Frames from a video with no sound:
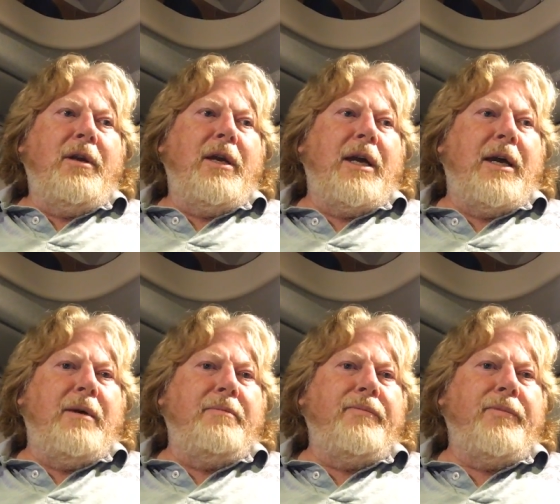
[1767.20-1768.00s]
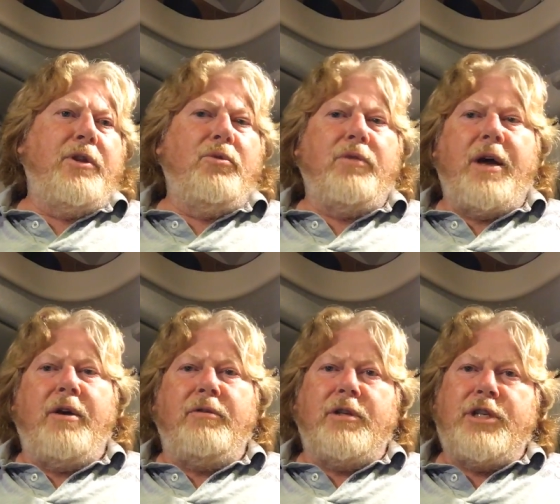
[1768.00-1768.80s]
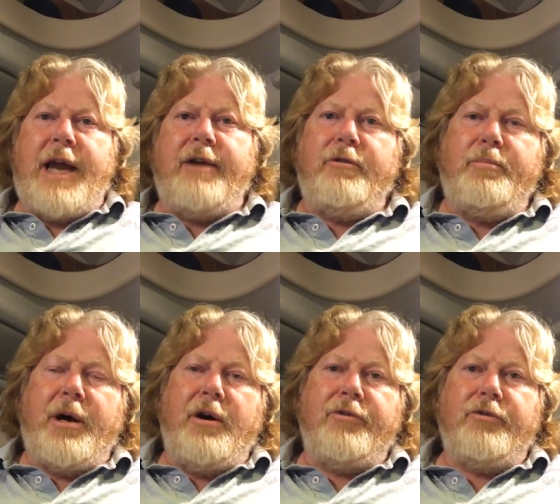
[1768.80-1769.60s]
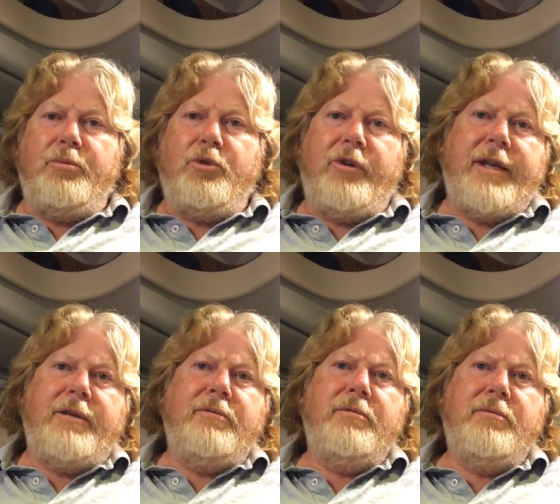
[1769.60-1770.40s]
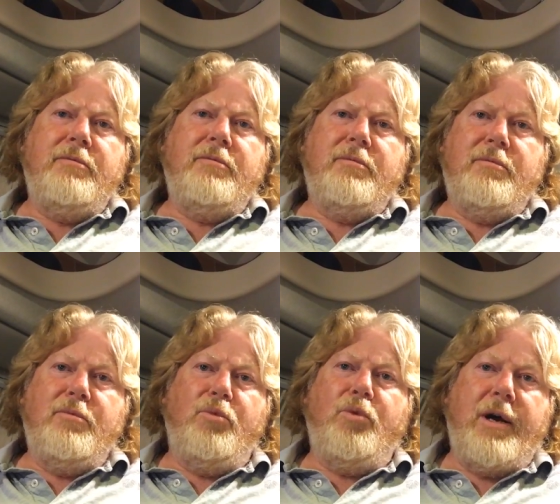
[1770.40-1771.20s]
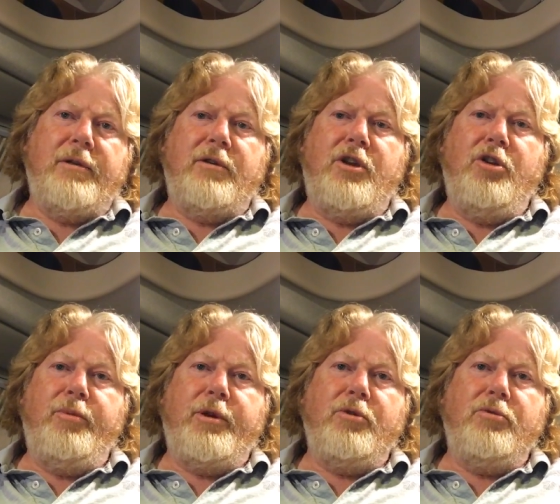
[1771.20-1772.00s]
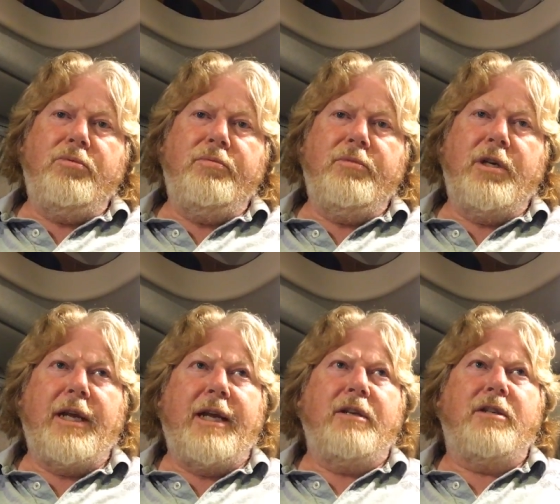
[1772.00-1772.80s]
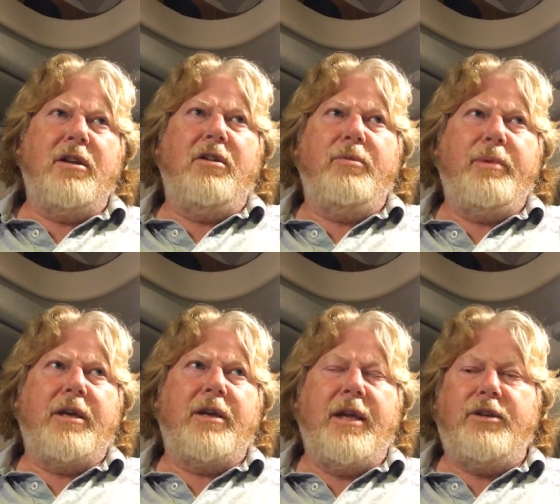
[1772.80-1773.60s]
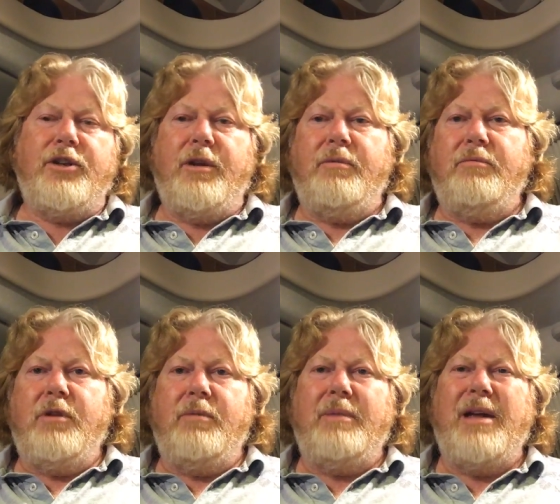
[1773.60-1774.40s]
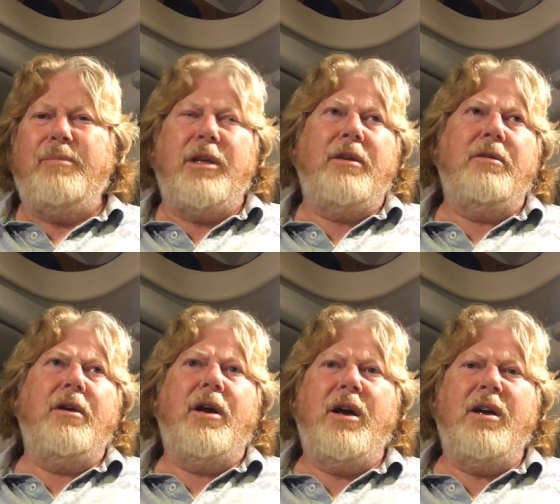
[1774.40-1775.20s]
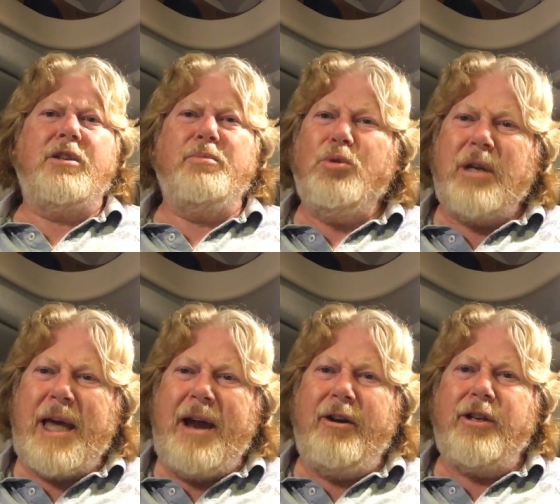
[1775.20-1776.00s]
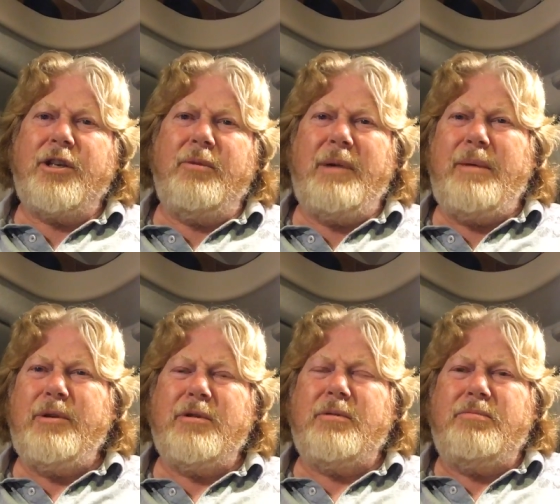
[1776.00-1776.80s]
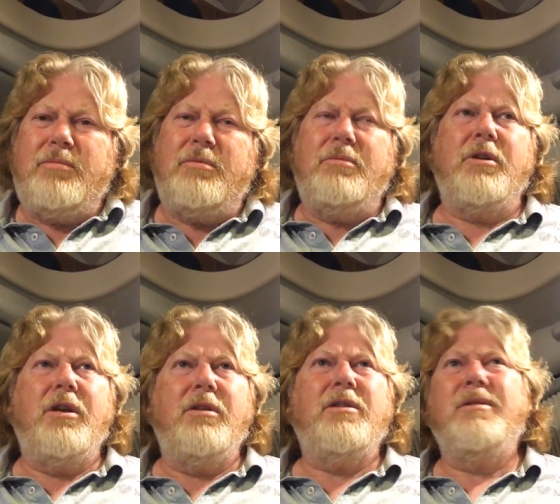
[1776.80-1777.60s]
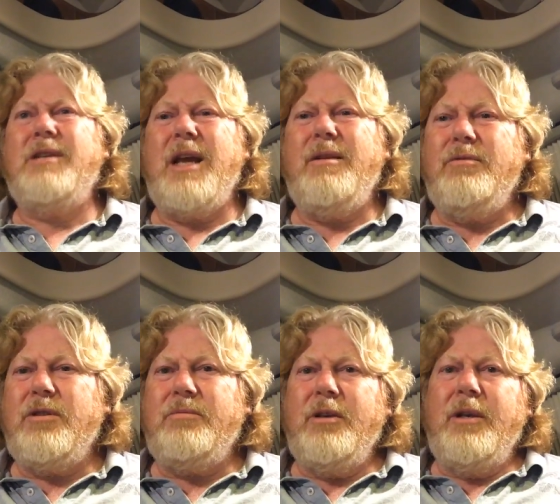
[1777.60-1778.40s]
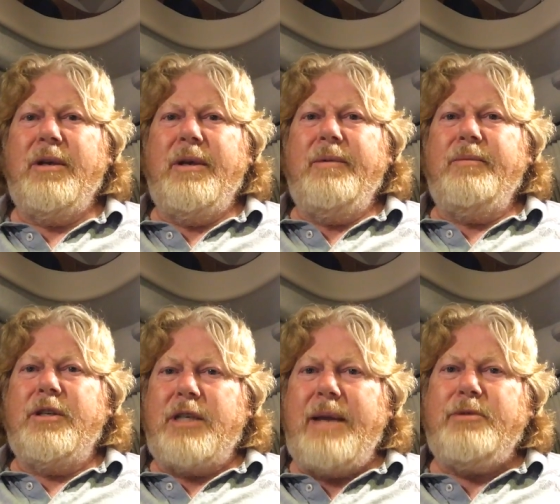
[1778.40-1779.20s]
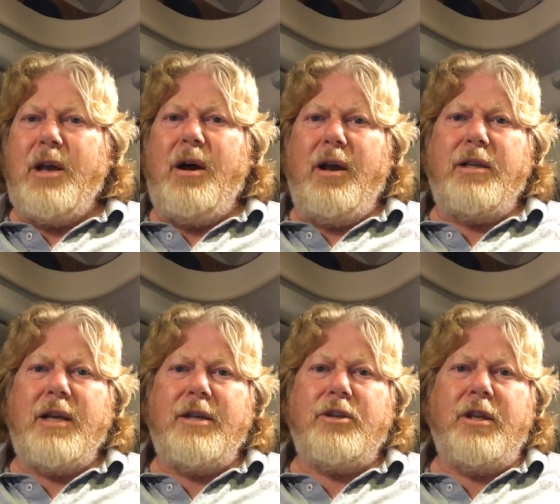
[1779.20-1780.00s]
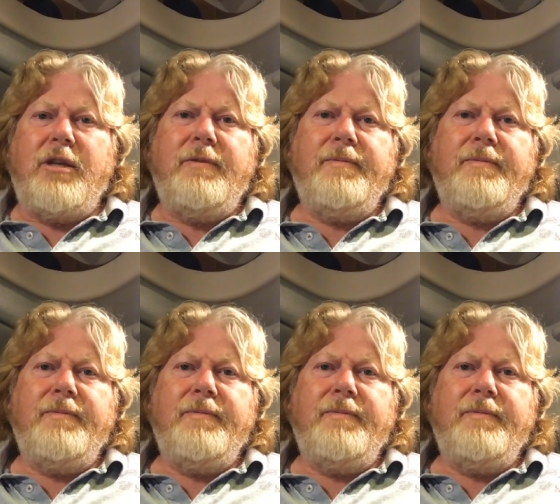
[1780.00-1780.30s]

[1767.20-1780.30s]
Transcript: Although the shower and bathroom were in one cubicle, and it had a slightly bigger kitchen and maybe a smaller garage, so maybe it's the same size actually.